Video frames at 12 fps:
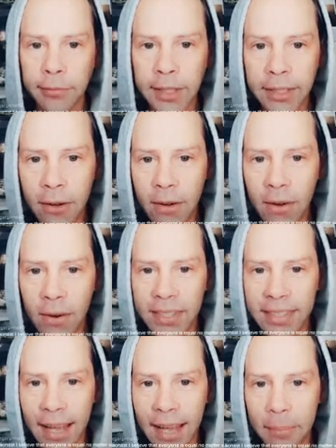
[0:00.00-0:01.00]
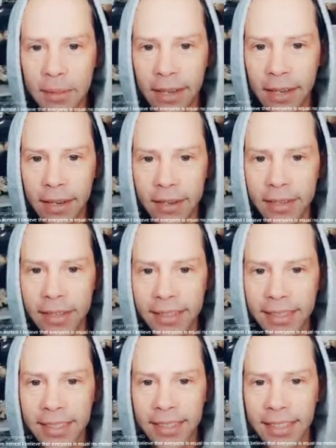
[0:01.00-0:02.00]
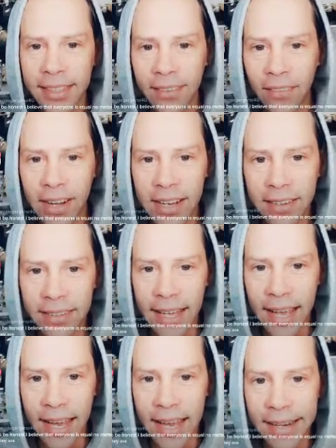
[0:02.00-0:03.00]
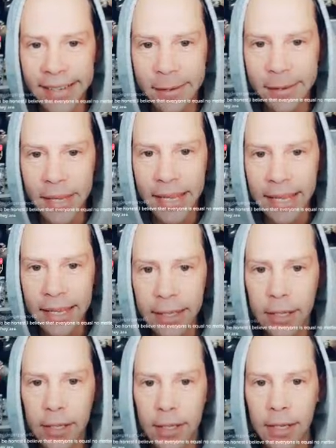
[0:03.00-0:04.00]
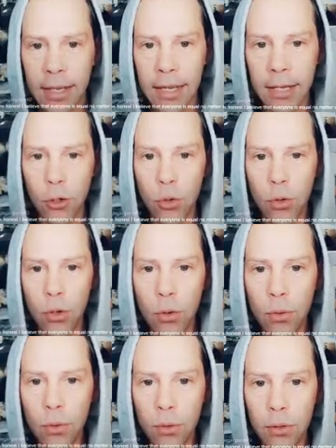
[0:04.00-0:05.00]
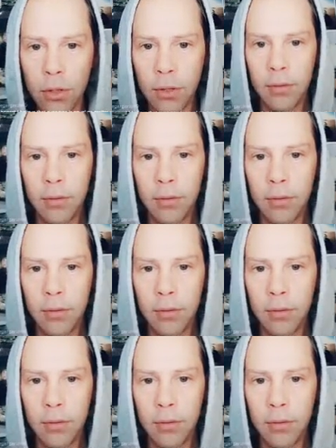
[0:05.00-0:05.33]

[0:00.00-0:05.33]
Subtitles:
Yo, sup, dude? What are you saying to me? Tudud,